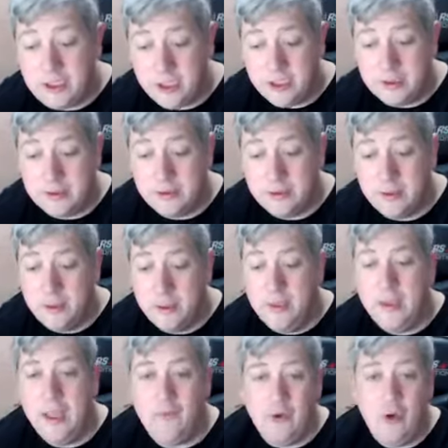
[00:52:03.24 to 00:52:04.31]
things.
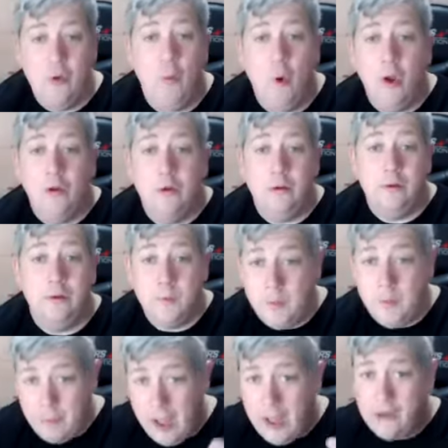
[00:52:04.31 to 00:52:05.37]
If you want to be
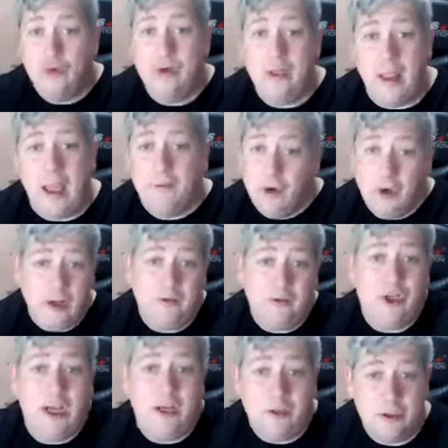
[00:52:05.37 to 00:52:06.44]
part of Tree of Life, you're going to have to
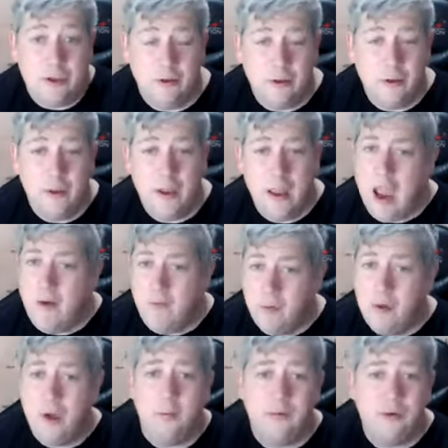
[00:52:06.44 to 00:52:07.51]
change. Everyone
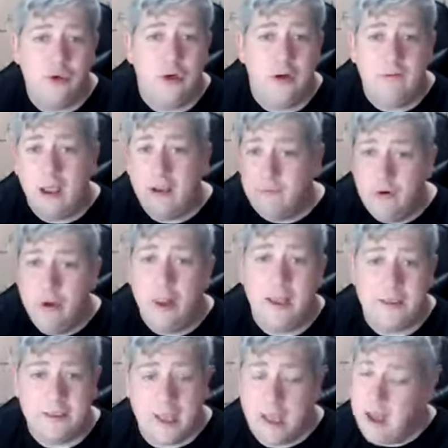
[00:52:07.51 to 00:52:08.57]
who comes to Tree of Life
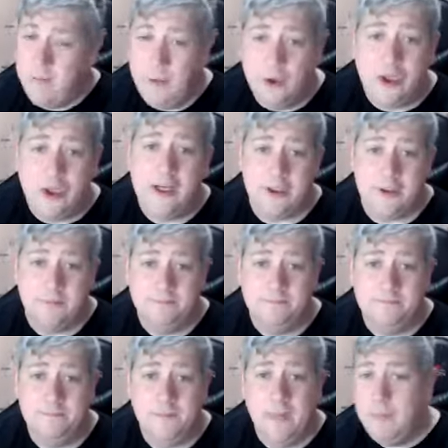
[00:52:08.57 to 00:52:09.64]
realizes that. I'm not changing.
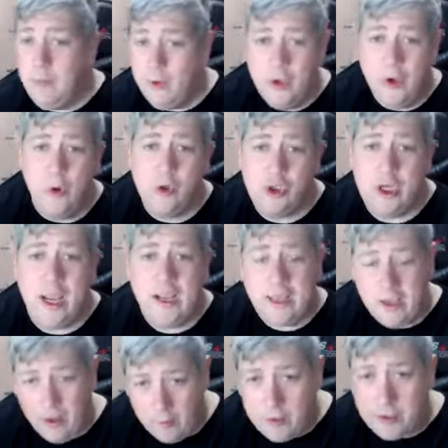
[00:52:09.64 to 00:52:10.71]
I'm not negotiating
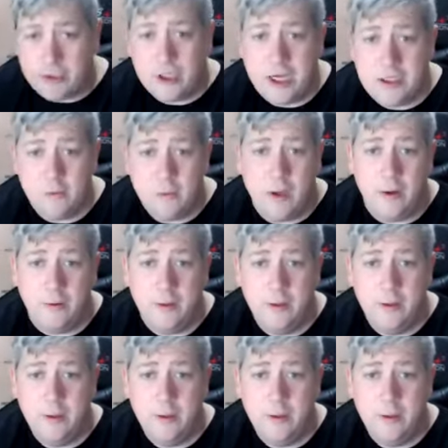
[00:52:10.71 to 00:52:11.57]
here. I'm going to change the world.